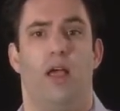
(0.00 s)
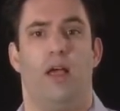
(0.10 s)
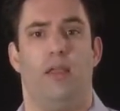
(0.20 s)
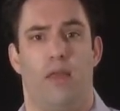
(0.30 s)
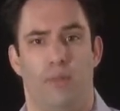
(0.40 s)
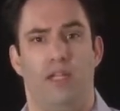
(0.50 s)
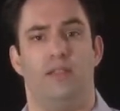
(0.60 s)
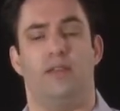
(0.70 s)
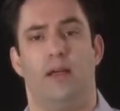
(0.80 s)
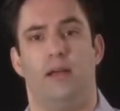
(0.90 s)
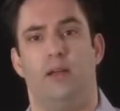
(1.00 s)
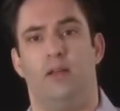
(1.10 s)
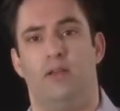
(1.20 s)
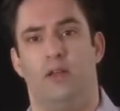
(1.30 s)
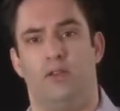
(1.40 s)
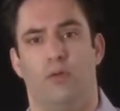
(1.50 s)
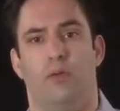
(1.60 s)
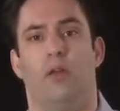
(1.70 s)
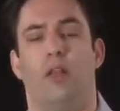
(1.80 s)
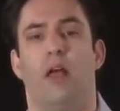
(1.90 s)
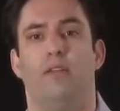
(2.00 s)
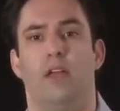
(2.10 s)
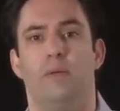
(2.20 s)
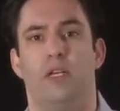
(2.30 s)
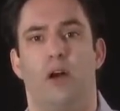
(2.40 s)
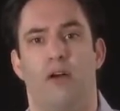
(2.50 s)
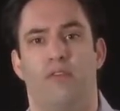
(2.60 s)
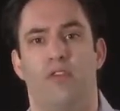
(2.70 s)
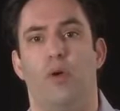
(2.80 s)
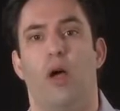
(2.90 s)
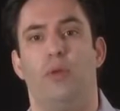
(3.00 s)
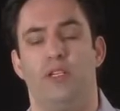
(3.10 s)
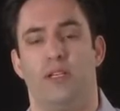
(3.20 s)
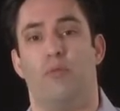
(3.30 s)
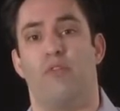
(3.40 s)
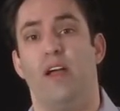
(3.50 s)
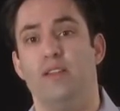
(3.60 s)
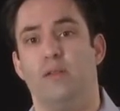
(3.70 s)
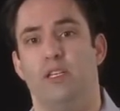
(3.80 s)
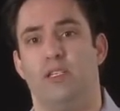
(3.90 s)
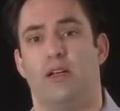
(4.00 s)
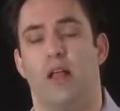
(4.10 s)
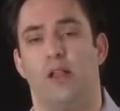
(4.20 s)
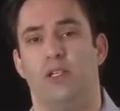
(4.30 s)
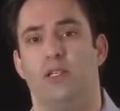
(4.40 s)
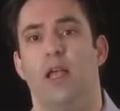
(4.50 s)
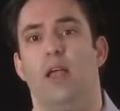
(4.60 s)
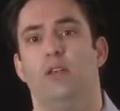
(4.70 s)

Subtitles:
That means, so a lot of times there are a few companies that can provide some of these technologies,